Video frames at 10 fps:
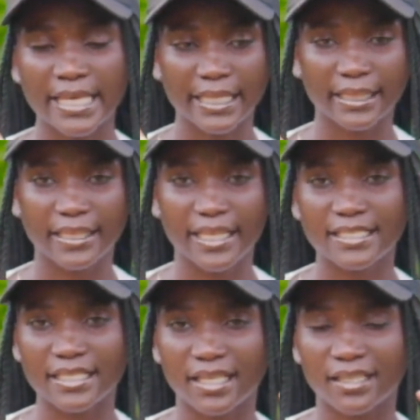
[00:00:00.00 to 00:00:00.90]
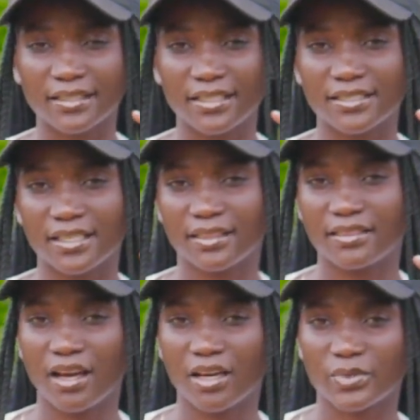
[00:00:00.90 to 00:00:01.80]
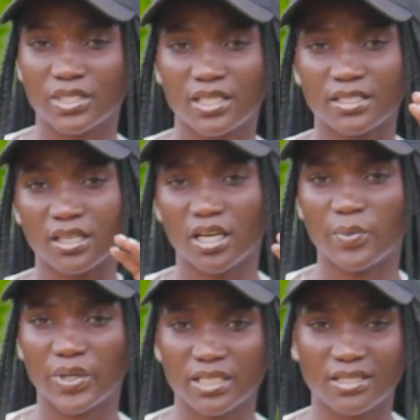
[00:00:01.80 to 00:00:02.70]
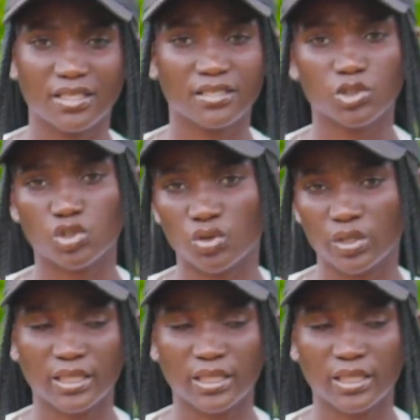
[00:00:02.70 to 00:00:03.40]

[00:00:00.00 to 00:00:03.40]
there's a terms, there's a calmness, there's joy,